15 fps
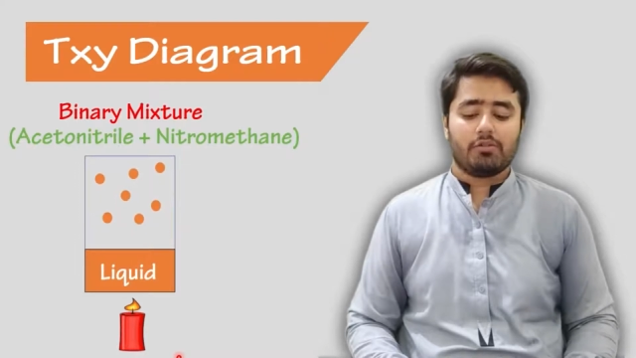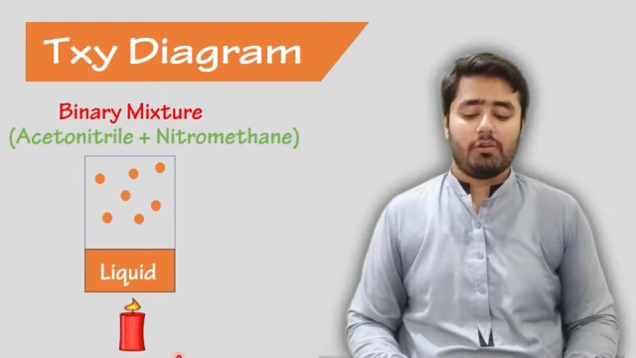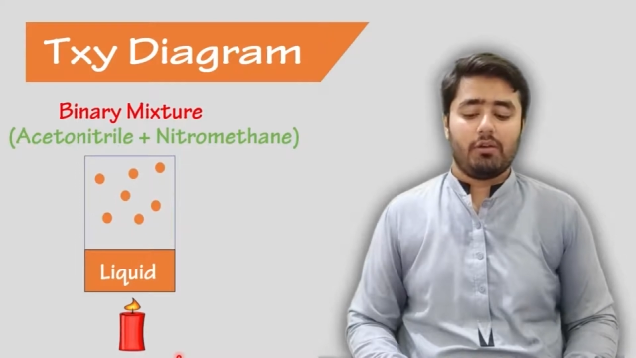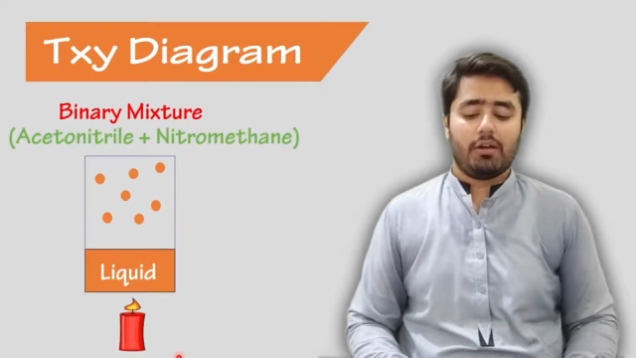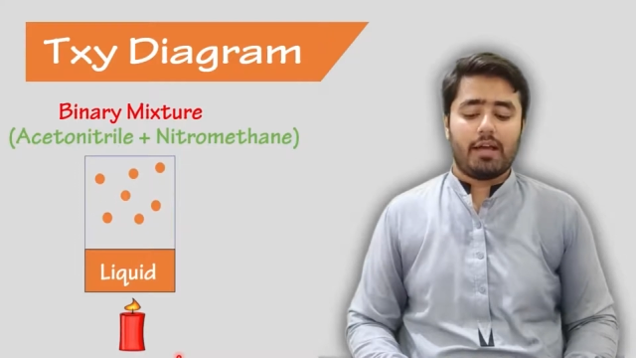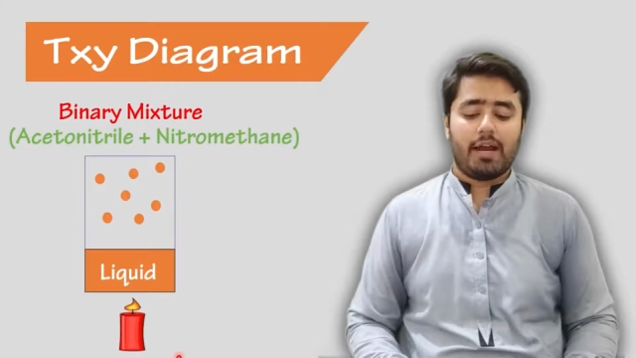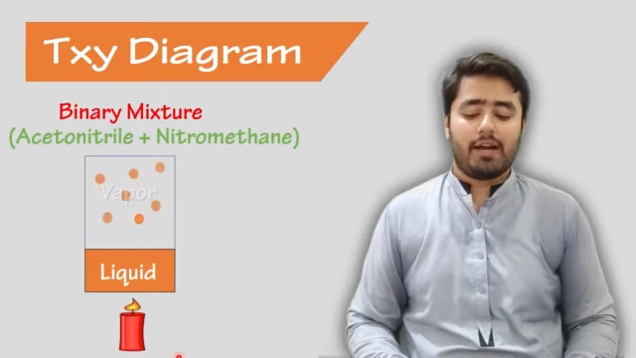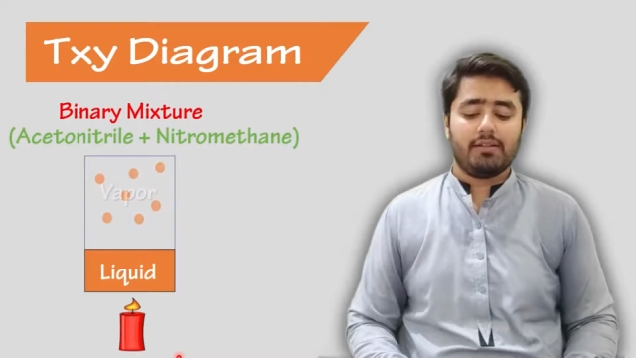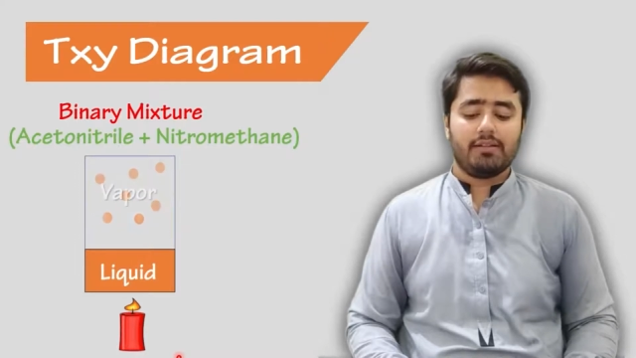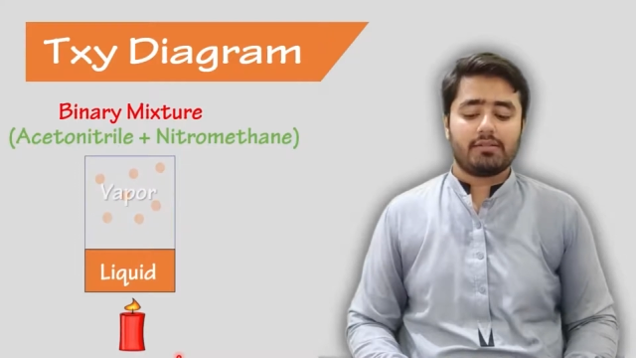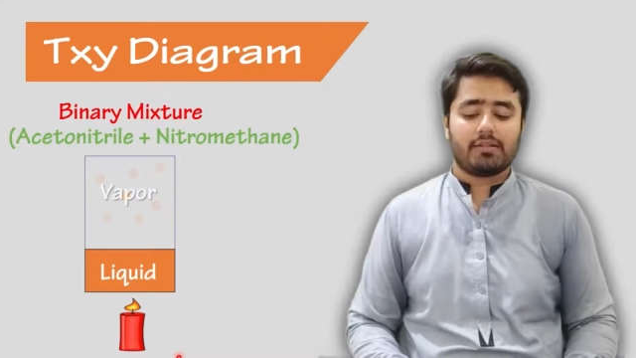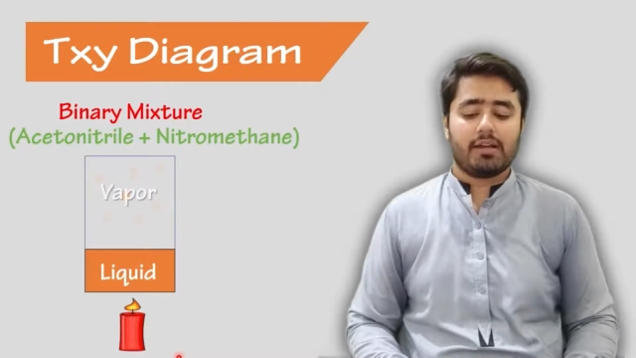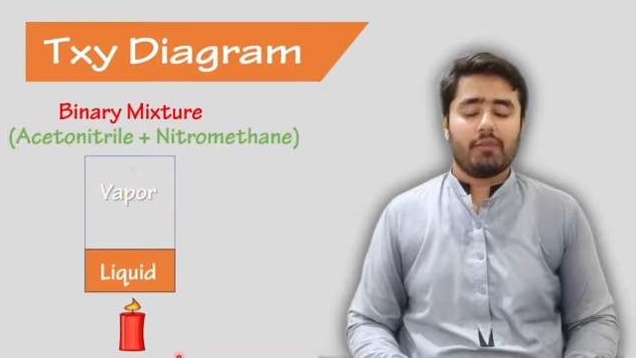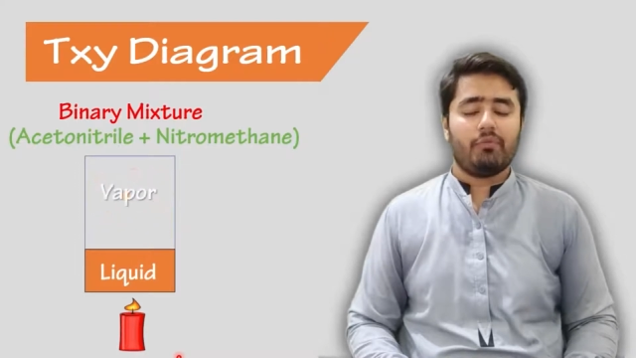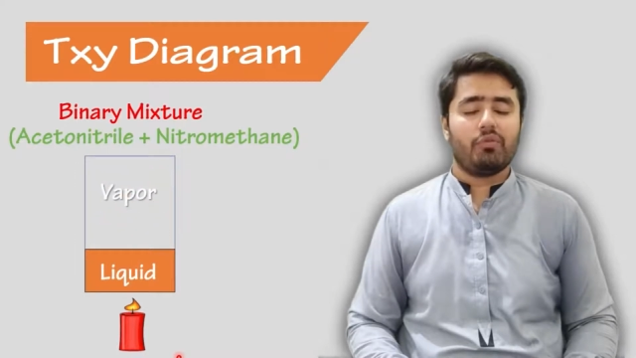So at this
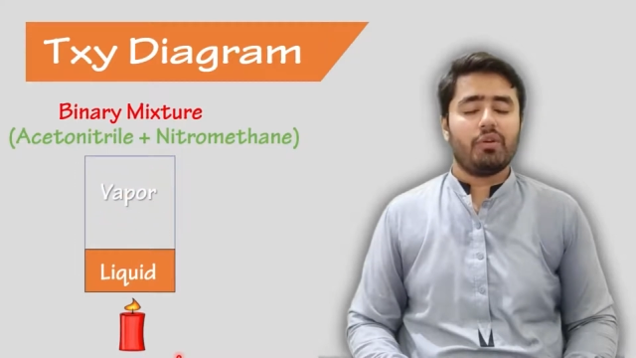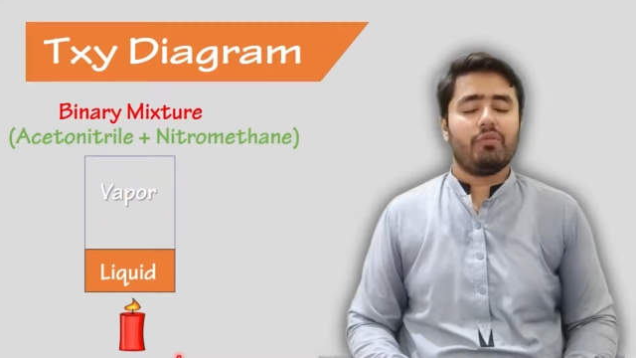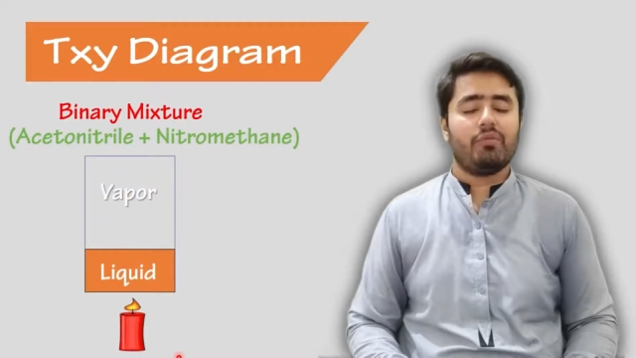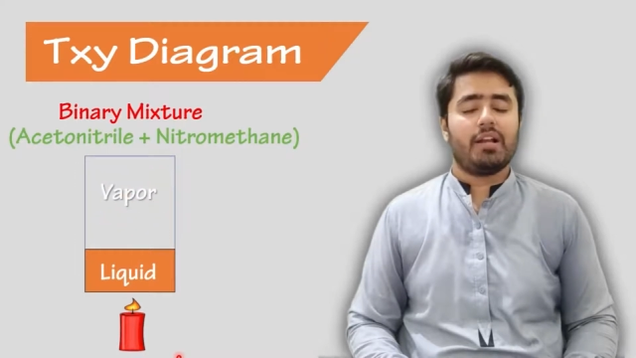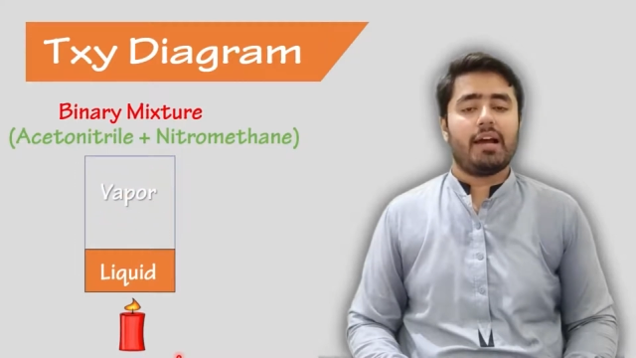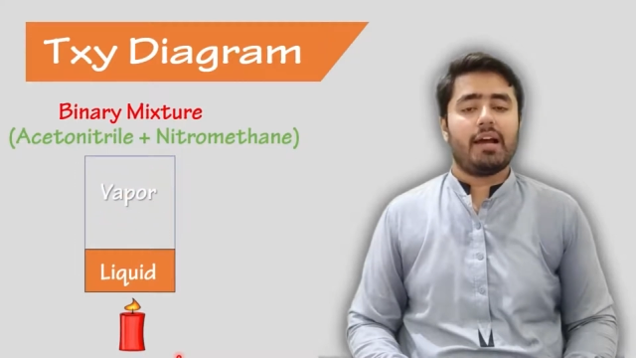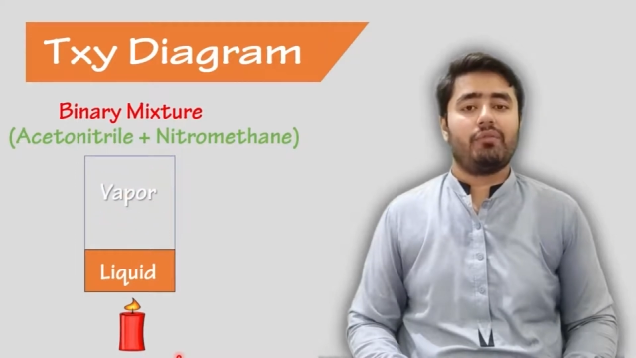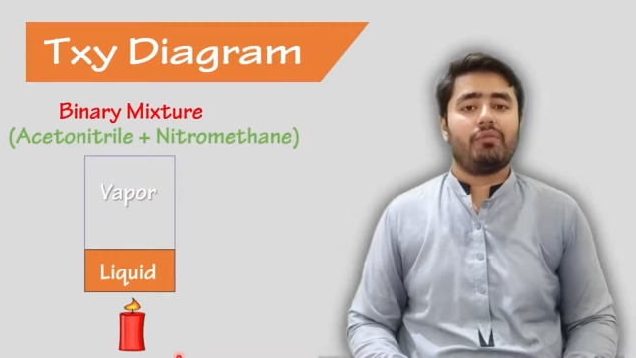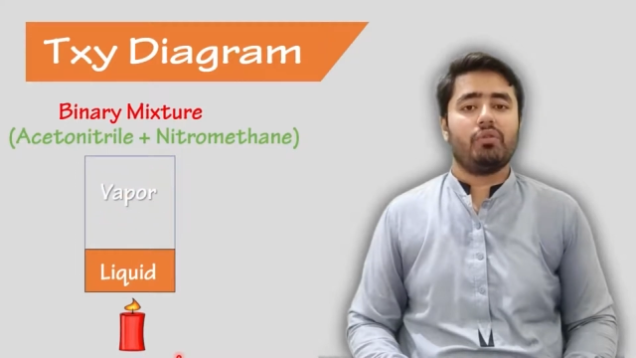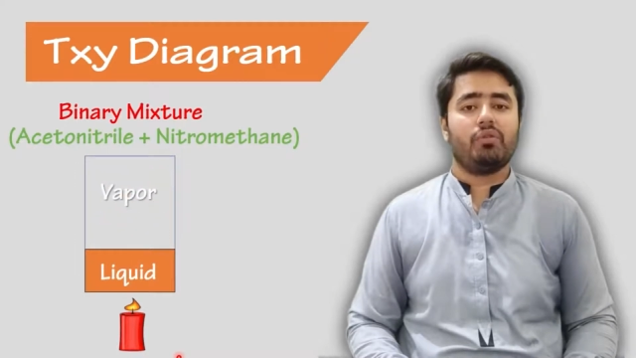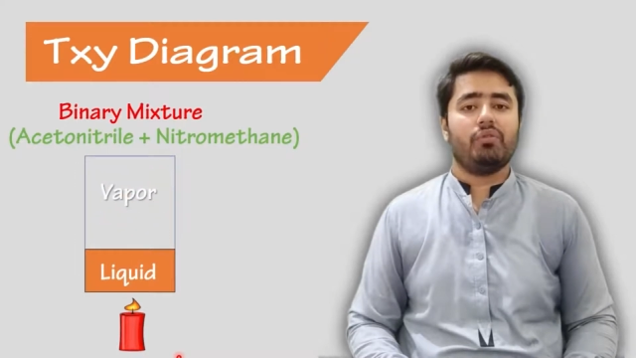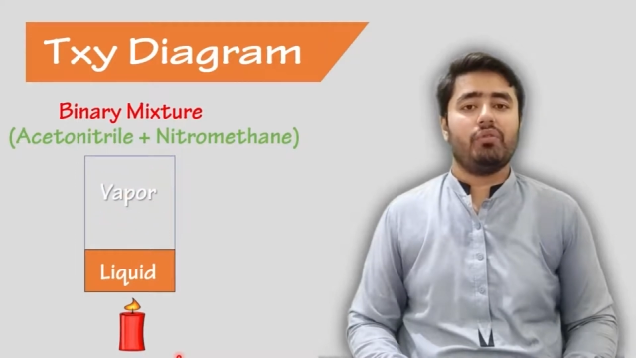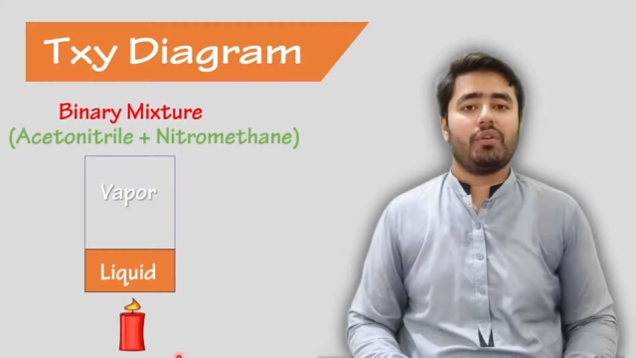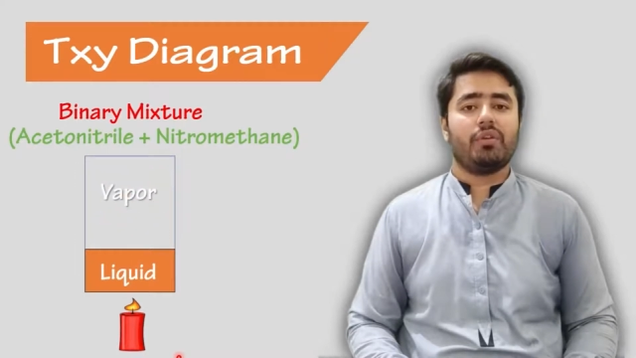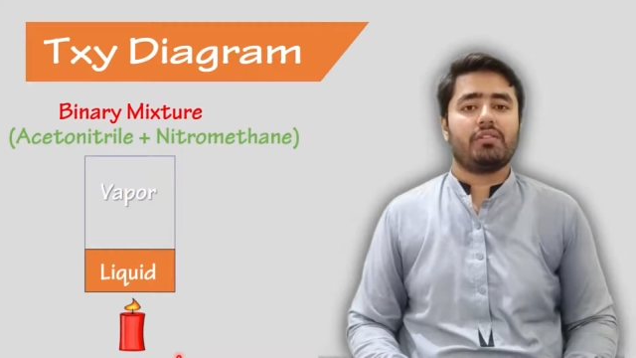time we will have
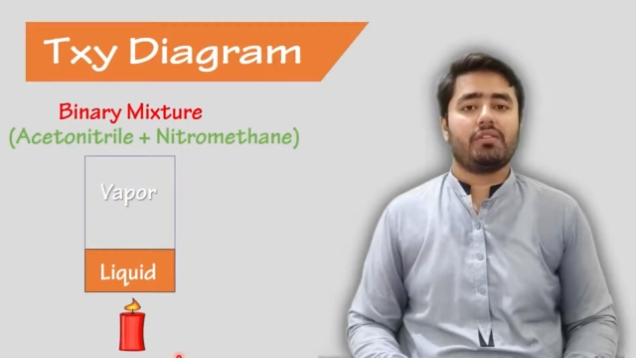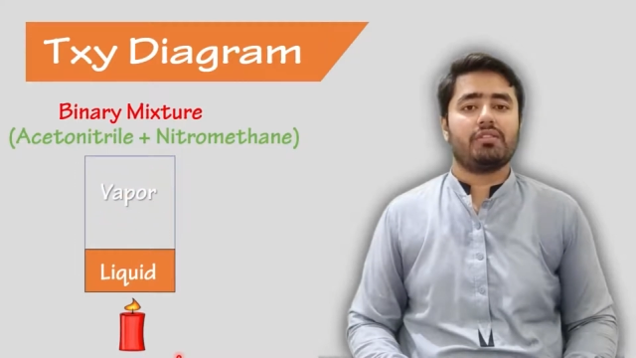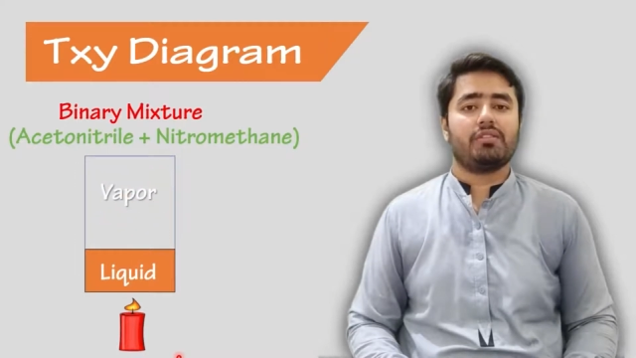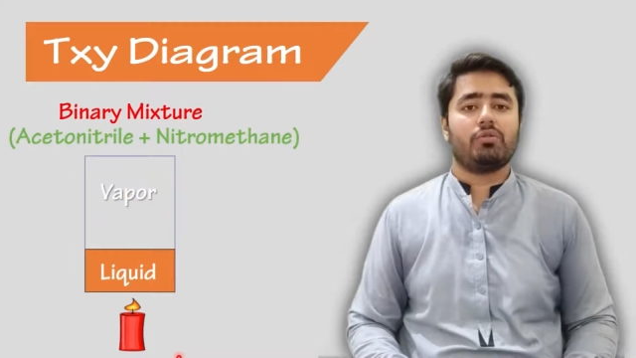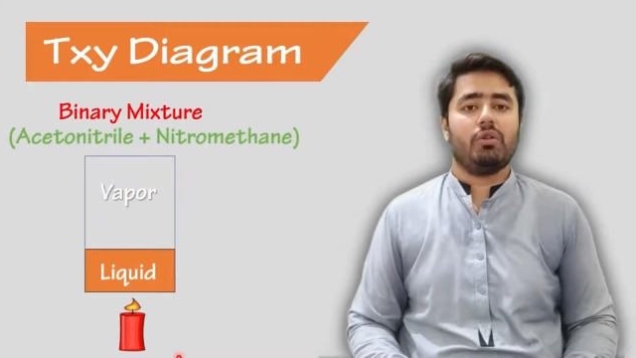two phases